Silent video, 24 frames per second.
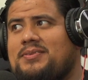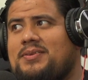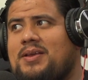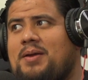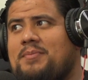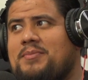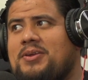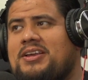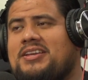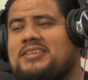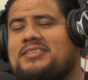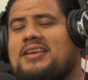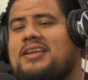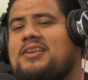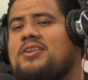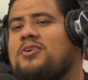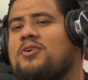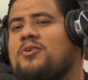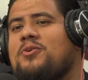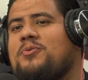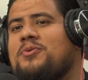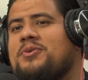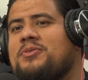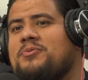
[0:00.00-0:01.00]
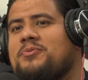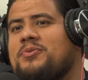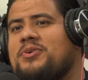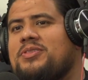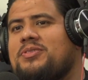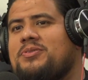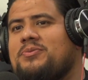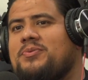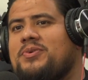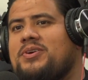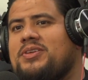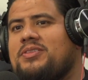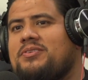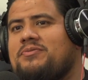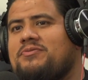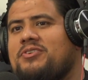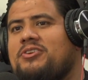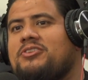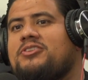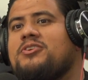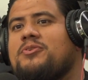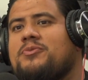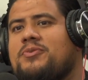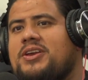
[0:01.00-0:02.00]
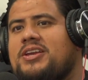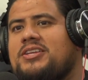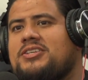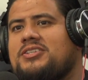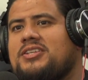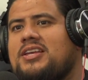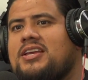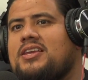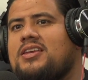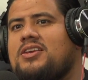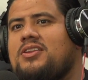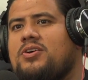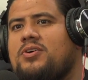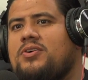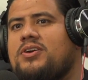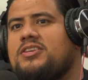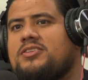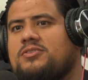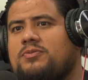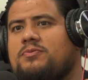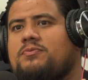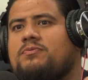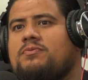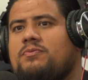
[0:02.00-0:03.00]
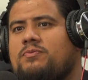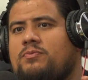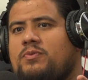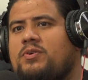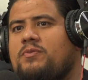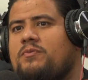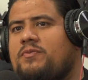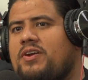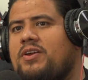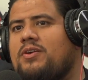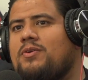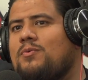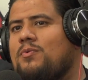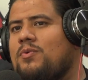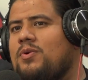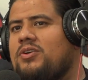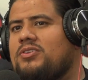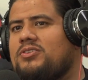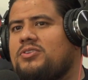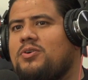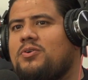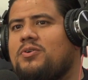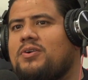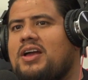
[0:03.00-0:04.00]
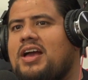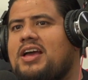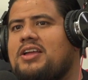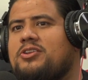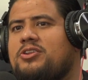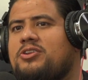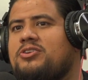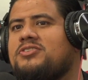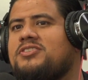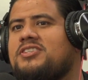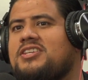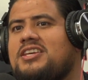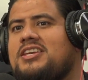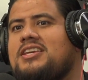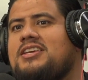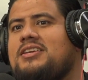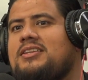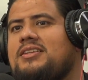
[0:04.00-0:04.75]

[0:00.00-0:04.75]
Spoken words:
I mean, because I know with the Filthy Rich, like, you know, he's a very well-known guy. Do you see,